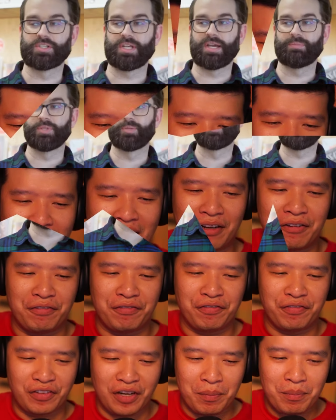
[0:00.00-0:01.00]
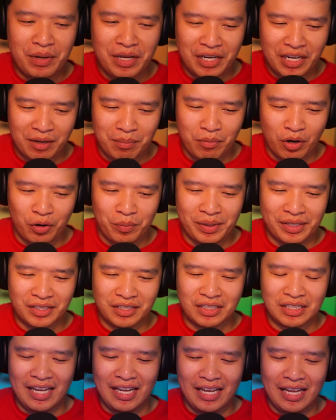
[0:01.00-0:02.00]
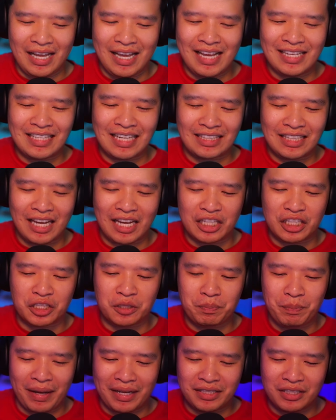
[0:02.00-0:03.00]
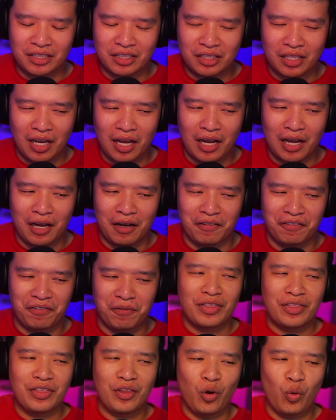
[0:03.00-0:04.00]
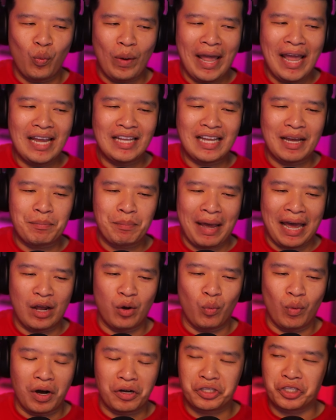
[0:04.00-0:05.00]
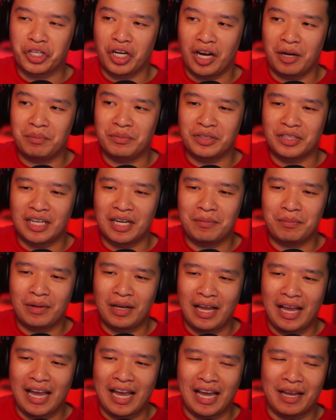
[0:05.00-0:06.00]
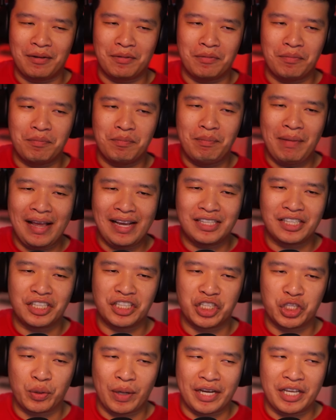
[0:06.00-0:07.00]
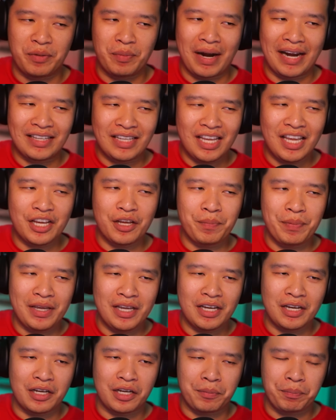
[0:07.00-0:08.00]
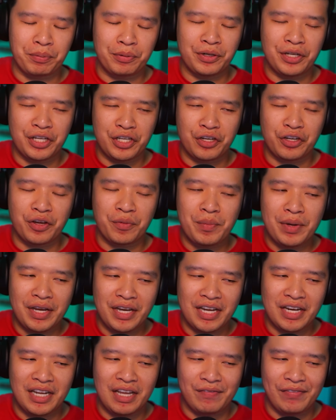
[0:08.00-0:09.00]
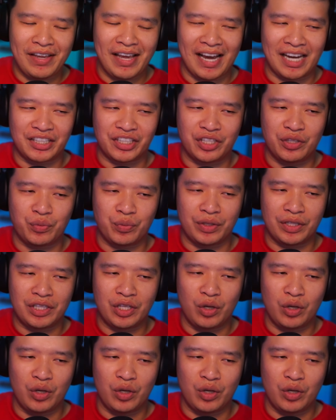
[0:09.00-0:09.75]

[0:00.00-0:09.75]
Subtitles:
are some kind of comedic moments, it is at the expense of the way that Matt Walsh comes up and makes his dry humor. I think he could be a pretty good comedian if he actually really